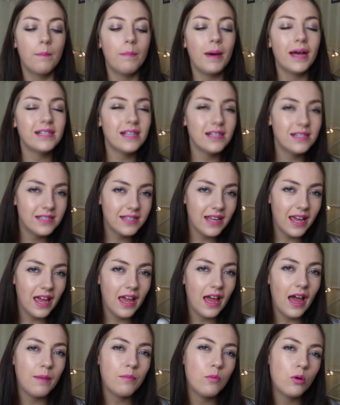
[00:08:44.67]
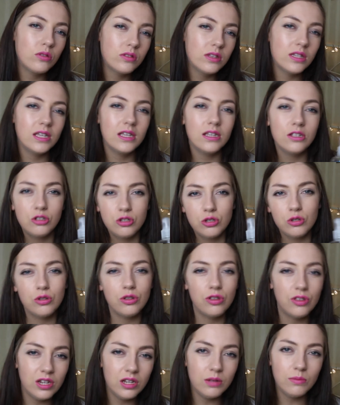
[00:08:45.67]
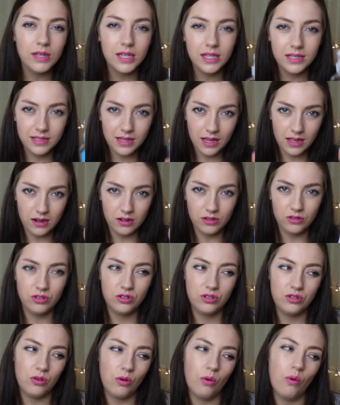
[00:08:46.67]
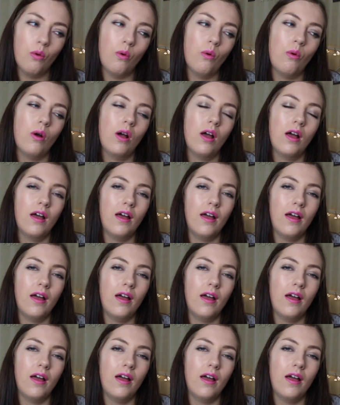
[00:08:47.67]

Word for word: But as I say, I'm only two, three weeks in, so